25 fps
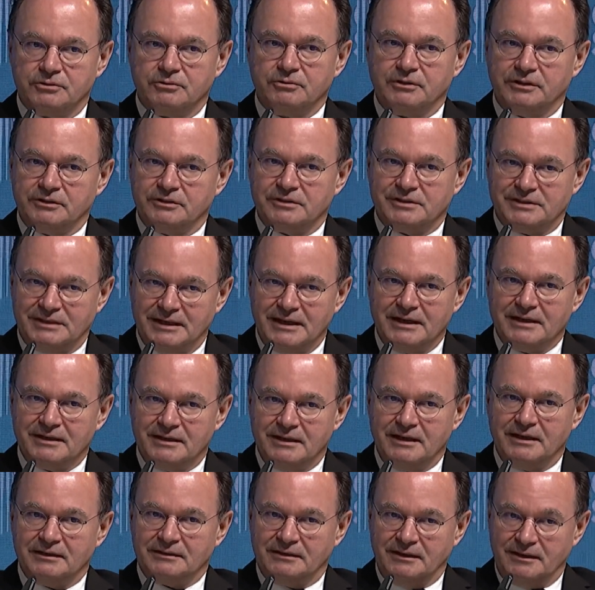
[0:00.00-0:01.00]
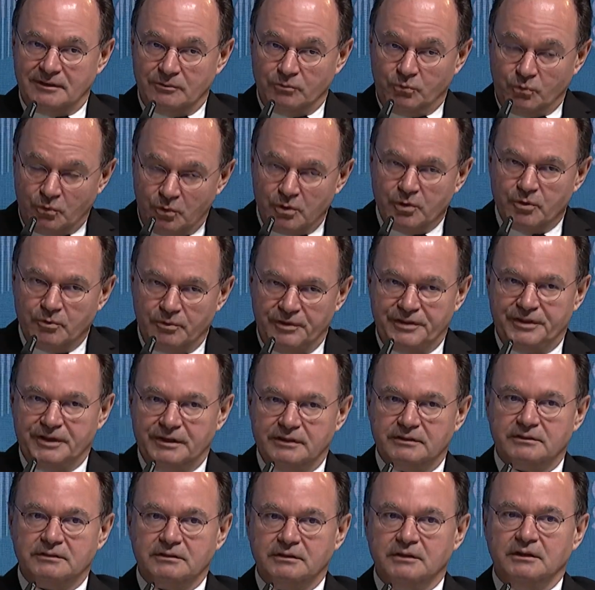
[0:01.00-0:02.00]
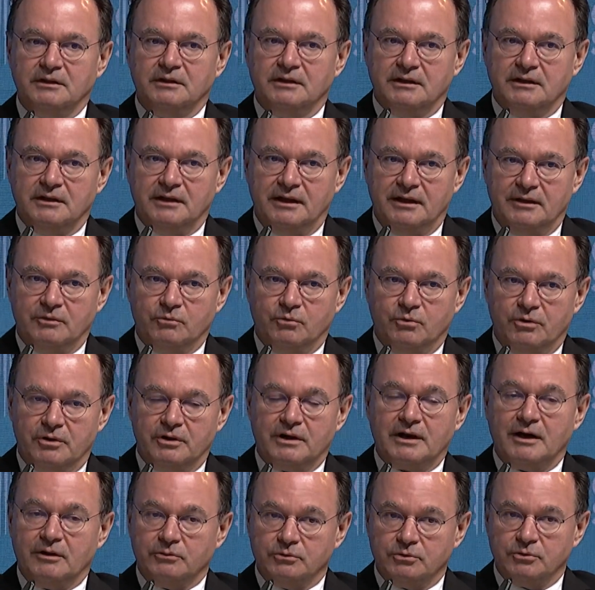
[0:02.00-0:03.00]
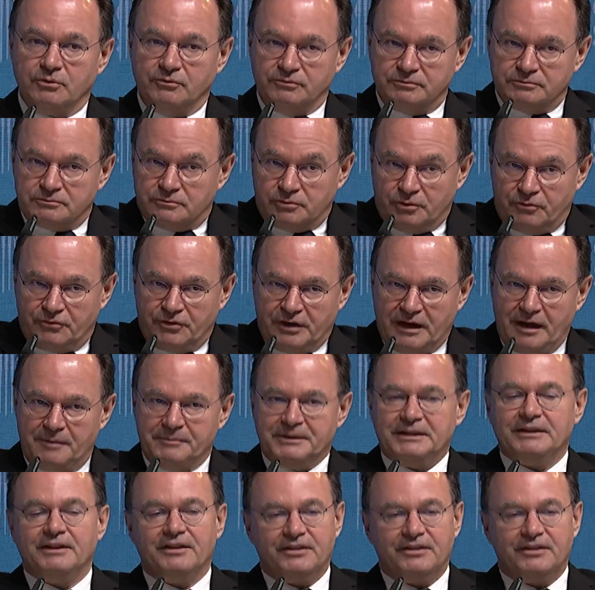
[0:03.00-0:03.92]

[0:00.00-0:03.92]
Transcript: to understand that and work with it and work how to, to overcome it.